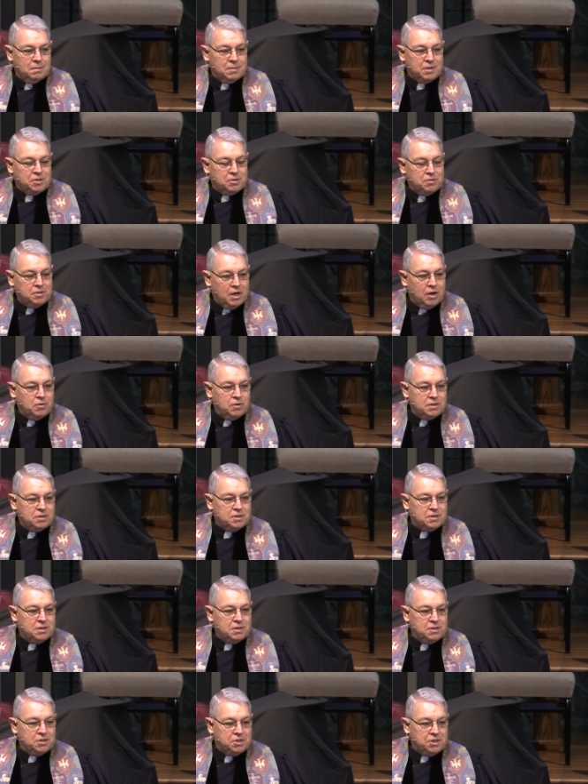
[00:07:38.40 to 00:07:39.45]
But you
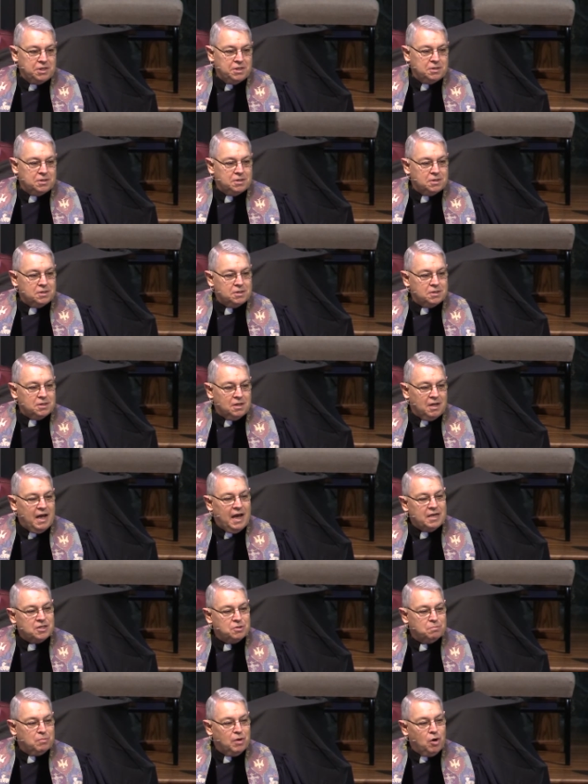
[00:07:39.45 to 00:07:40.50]
notice in Jesus'
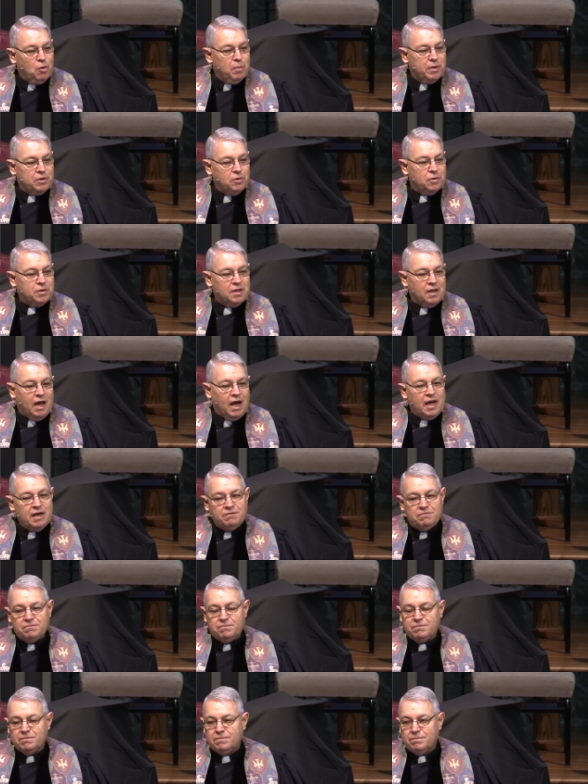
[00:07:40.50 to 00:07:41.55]
last moment on
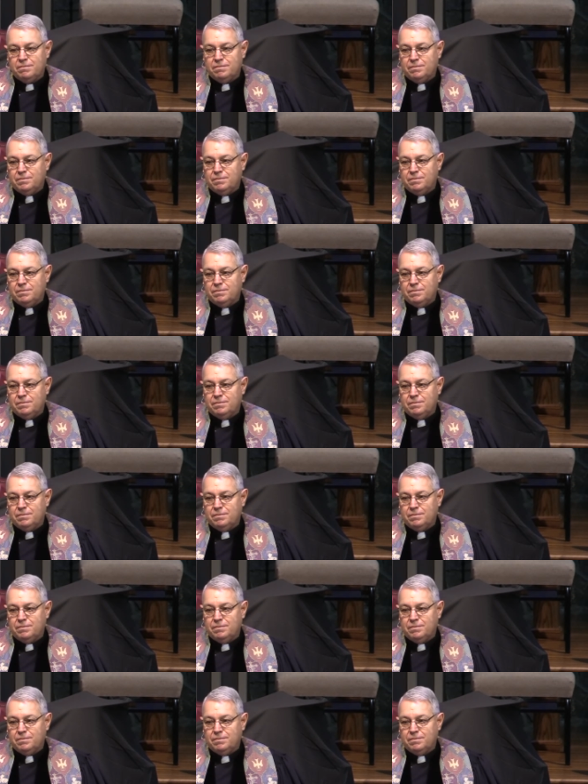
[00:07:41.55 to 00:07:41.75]
life,